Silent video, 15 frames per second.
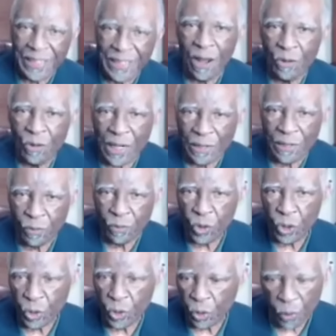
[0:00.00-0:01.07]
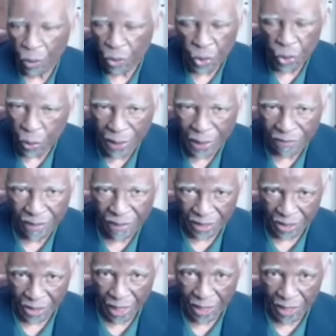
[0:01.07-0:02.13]
the counter-revolution to produce
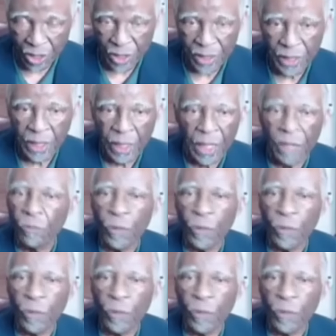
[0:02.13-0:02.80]
whatever results,